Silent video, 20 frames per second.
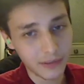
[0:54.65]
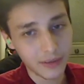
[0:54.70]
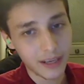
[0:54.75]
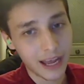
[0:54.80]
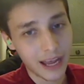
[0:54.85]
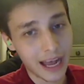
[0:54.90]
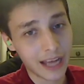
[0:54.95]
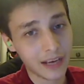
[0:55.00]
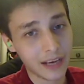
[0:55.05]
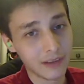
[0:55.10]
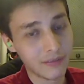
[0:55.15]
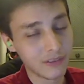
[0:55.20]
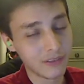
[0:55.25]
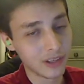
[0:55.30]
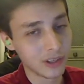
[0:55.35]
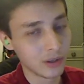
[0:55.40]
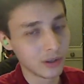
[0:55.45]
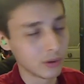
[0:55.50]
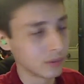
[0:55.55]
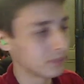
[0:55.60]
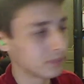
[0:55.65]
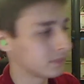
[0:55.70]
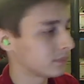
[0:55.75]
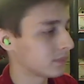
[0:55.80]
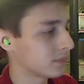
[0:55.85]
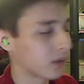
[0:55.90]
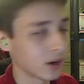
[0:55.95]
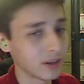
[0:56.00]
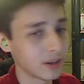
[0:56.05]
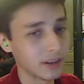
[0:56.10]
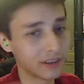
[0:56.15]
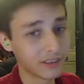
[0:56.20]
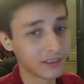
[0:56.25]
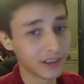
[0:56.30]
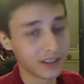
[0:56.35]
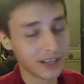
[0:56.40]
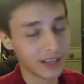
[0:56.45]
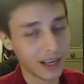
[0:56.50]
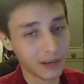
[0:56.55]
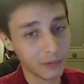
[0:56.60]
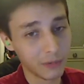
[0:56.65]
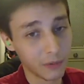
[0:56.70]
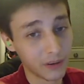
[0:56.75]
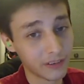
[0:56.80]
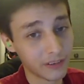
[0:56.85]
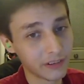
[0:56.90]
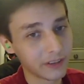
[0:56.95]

and if you are discontent with